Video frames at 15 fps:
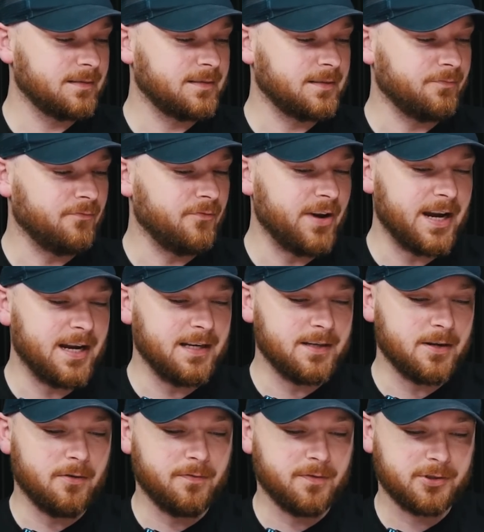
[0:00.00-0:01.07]
to really
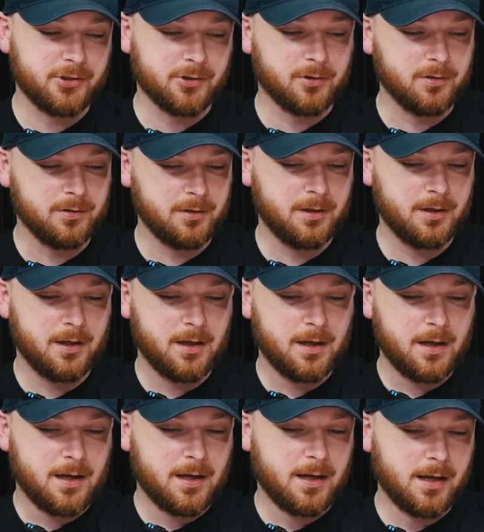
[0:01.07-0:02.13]
know for sure.
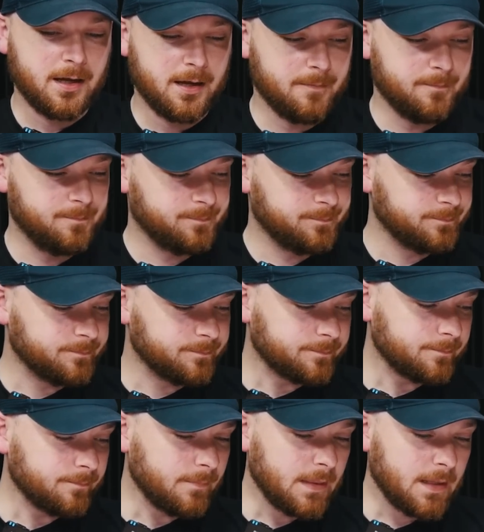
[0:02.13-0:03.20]
But
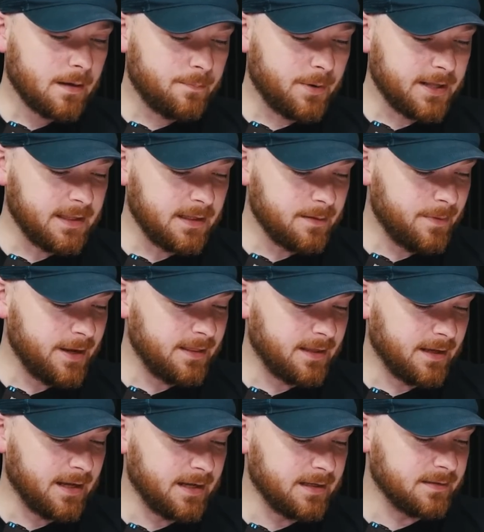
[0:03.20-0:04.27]
I think the main
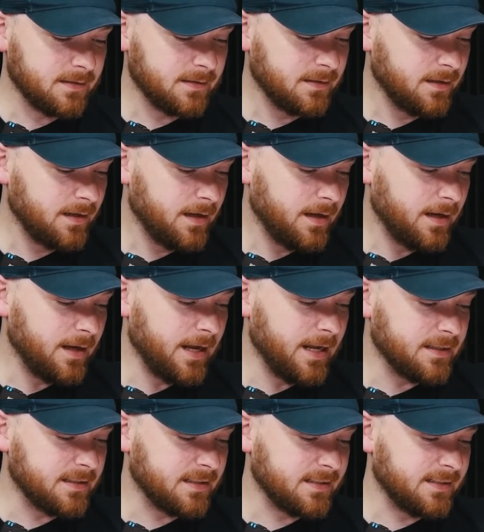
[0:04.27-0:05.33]
thing is
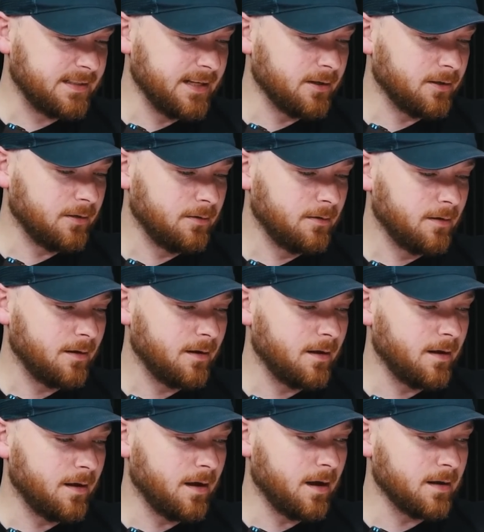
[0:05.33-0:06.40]
it's still
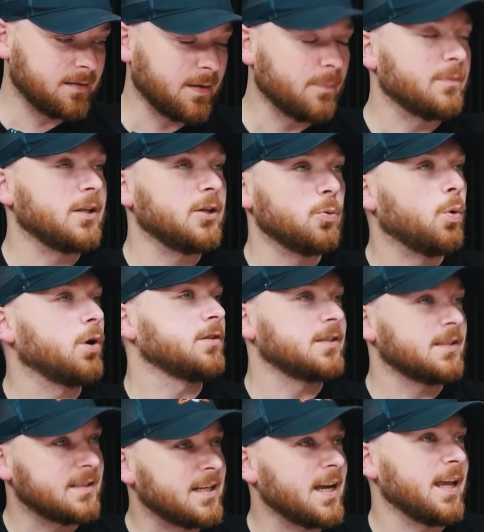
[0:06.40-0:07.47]
something you want
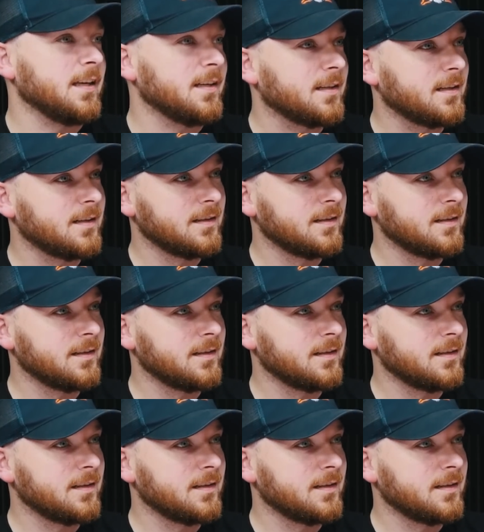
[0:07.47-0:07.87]
to take.